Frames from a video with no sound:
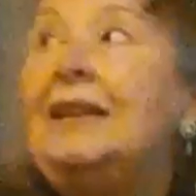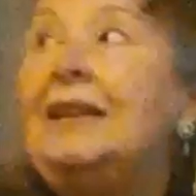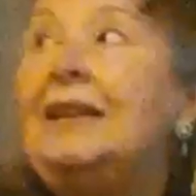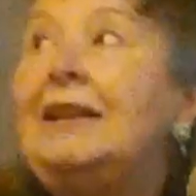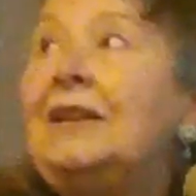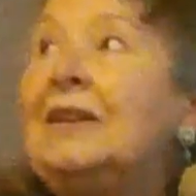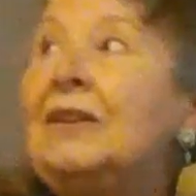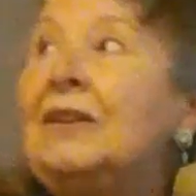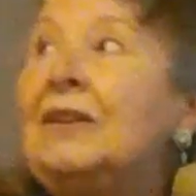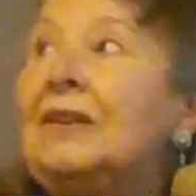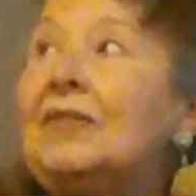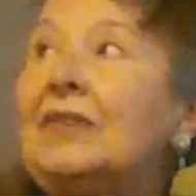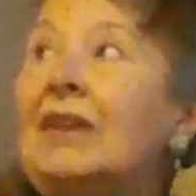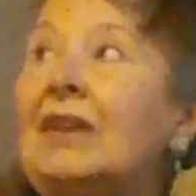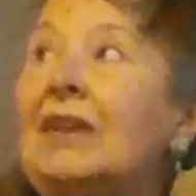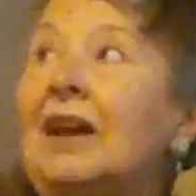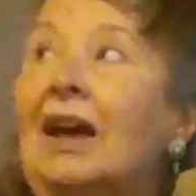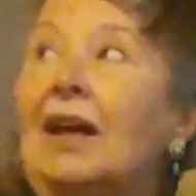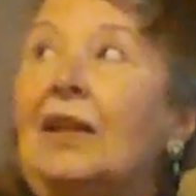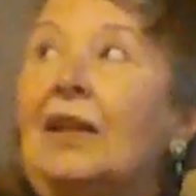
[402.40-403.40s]

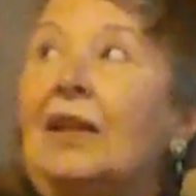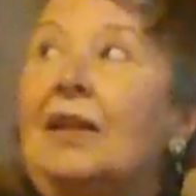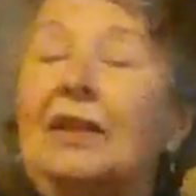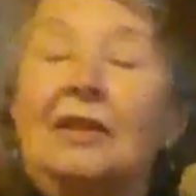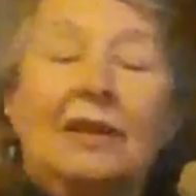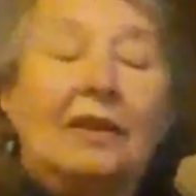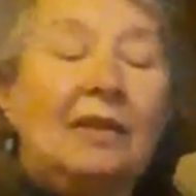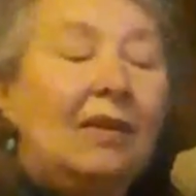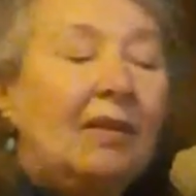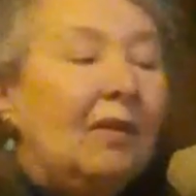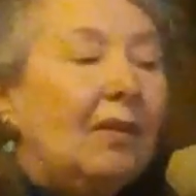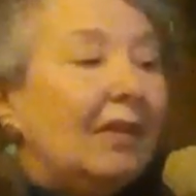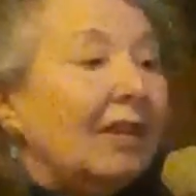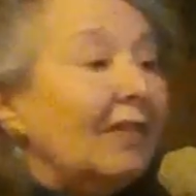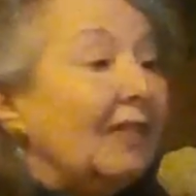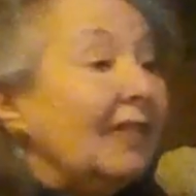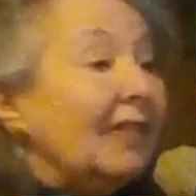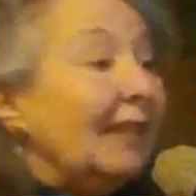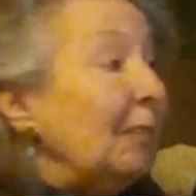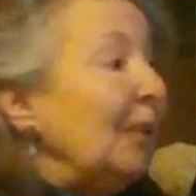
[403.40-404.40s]
is
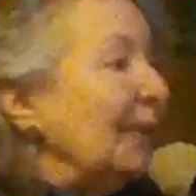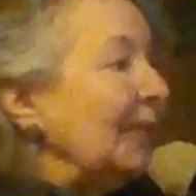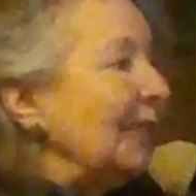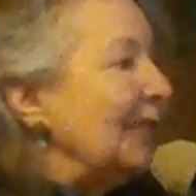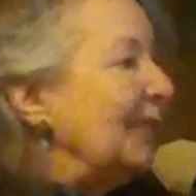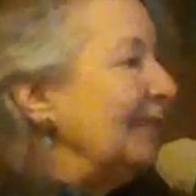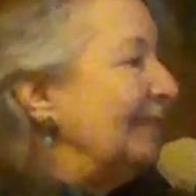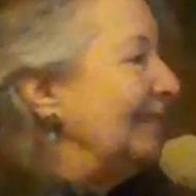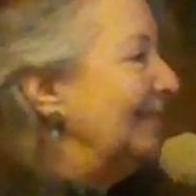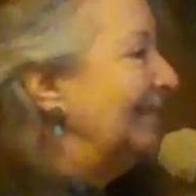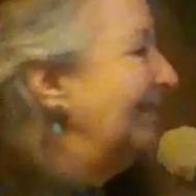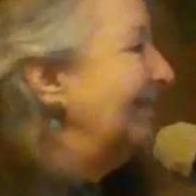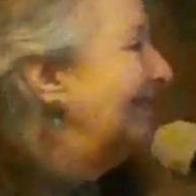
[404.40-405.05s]
symbols.